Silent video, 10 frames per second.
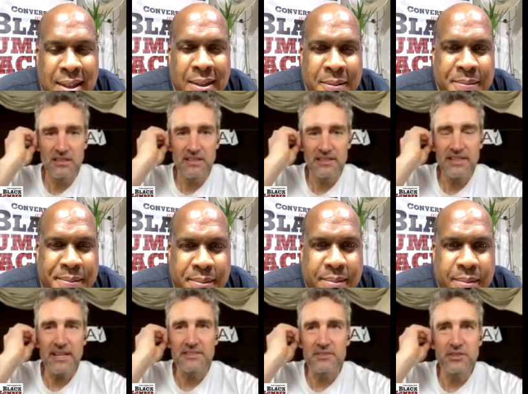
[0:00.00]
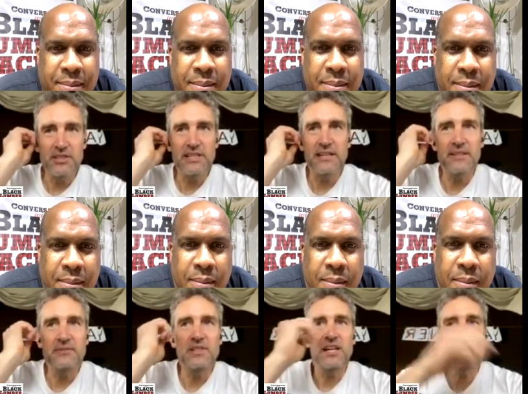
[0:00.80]
Speaker 1: Yeah, it's good. And I, even
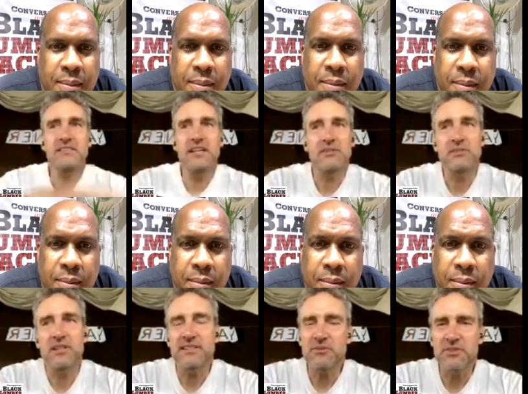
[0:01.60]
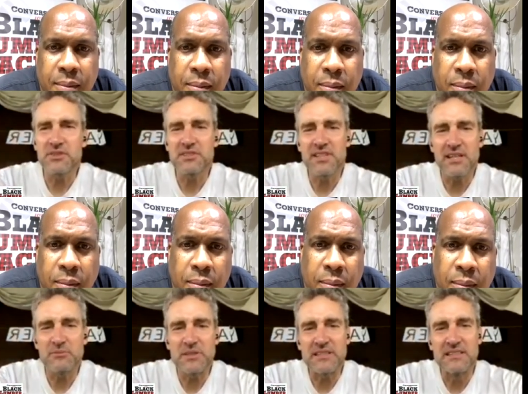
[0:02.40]
in hindsight, I was like, that was a good setup.
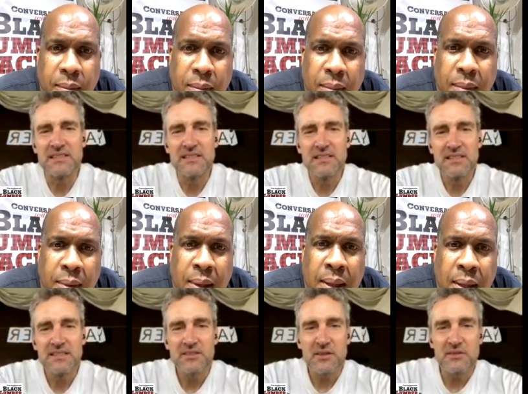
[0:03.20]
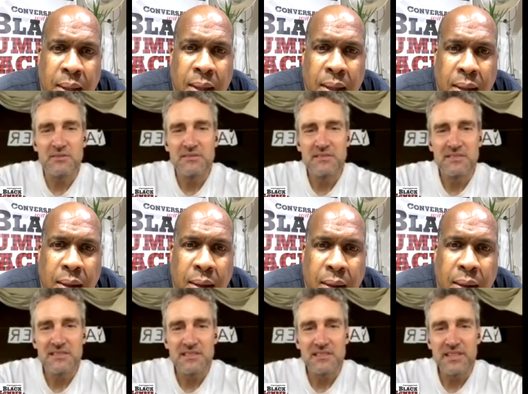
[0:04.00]
Like, you know,
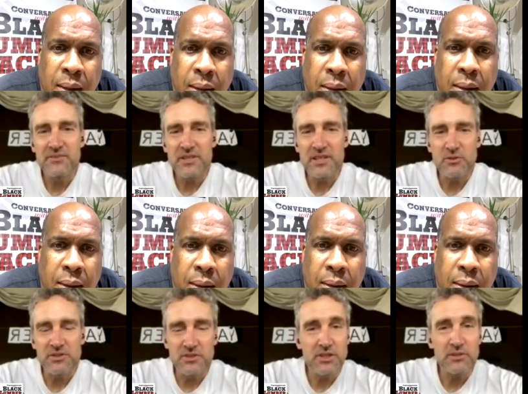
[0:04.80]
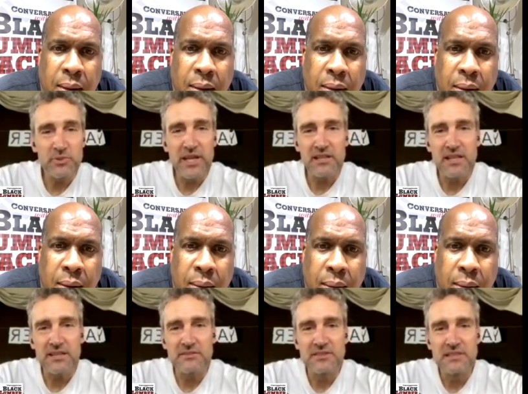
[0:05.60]
leaving there was good. We got a lot
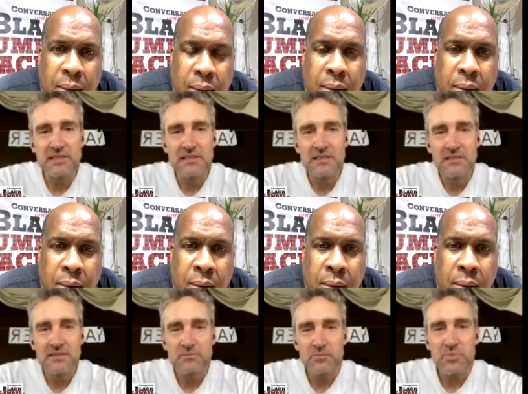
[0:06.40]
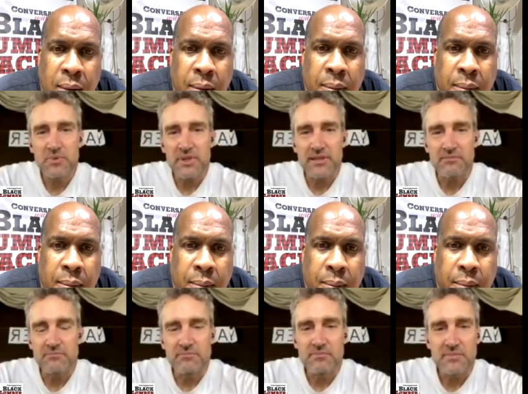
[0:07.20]
of like a,
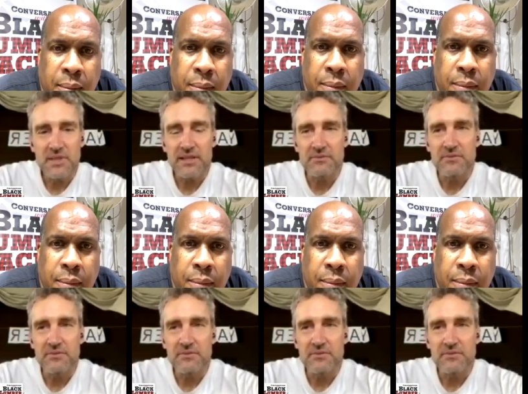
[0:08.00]
a lot of